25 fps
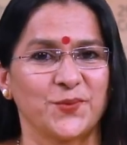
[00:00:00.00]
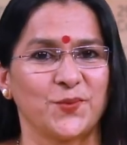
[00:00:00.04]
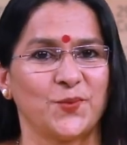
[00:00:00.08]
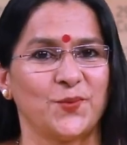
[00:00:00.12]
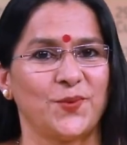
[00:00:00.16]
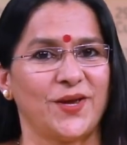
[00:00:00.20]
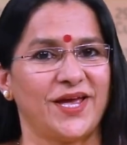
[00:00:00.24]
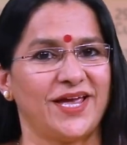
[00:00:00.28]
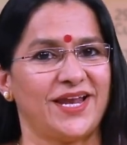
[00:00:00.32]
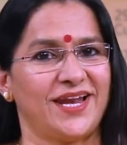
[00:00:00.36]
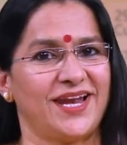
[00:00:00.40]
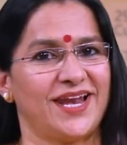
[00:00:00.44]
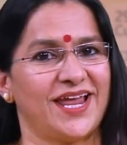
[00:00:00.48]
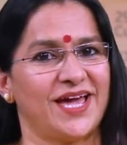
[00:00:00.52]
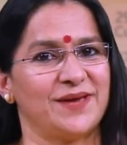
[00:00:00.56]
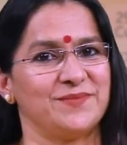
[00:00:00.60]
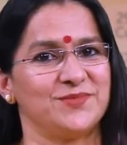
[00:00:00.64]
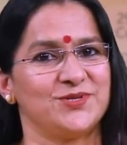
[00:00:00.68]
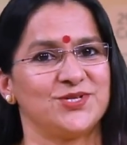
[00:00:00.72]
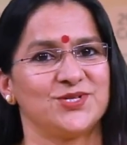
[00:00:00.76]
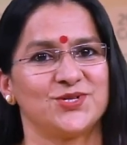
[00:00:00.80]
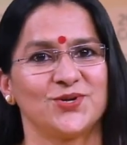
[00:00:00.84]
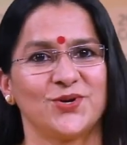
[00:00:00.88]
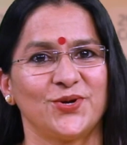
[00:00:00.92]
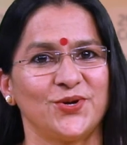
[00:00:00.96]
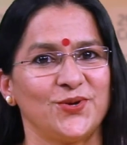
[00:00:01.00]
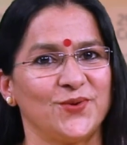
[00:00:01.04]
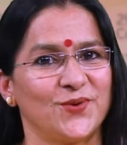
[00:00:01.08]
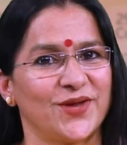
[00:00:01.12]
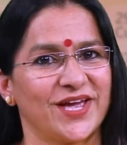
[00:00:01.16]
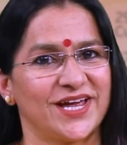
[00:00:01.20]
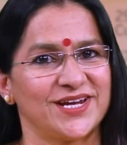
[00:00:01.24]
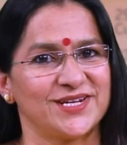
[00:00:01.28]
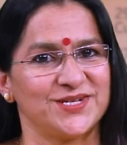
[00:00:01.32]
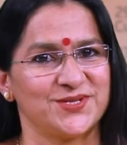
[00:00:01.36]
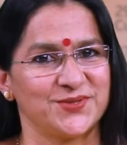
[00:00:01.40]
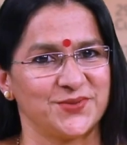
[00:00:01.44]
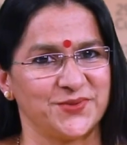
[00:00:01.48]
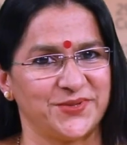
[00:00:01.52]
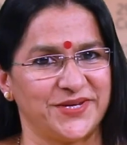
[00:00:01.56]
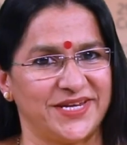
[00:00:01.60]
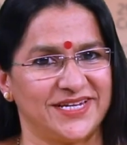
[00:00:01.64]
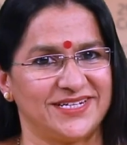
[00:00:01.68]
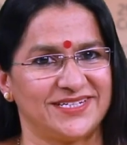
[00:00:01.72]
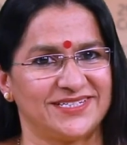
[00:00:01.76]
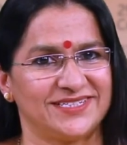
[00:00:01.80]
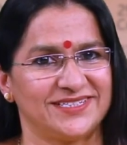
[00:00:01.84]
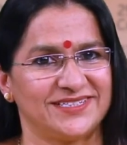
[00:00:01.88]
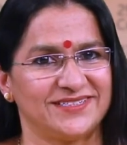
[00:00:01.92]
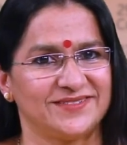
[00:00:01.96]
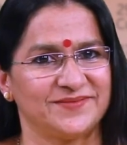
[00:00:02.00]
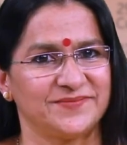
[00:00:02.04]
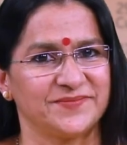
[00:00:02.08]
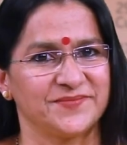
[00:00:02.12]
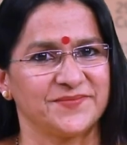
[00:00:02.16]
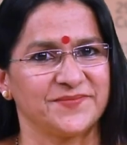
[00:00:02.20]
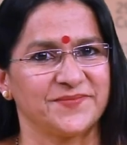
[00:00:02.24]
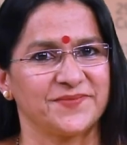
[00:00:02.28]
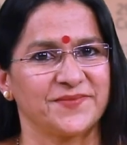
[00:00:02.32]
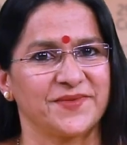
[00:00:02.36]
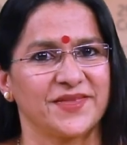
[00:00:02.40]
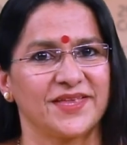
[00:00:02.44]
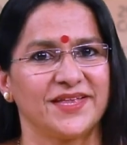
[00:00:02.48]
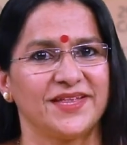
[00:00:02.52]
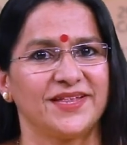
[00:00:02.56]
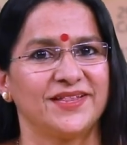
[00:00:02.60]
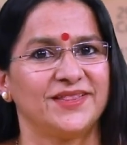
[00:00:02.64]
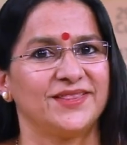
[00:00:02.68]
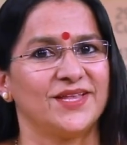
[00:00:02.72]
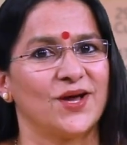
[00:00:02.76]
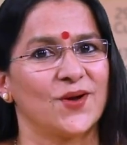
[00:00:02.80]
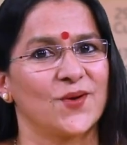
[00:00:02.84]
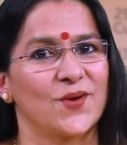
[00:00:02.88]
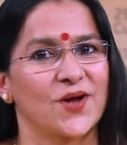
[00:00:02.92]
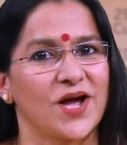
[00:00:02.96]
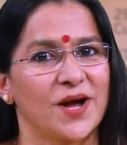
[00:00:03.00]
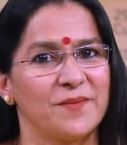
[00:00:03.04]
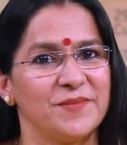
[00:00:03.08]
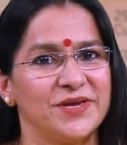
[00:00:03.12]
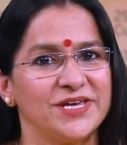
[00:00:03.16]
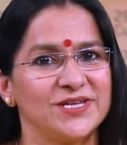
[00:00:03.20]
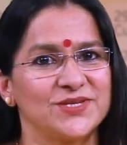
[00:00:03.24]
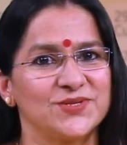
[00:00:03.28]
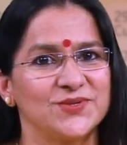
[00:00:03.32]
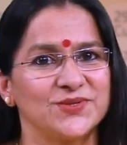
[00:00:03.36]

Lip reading: Well, I am sure you can do it. Now, coming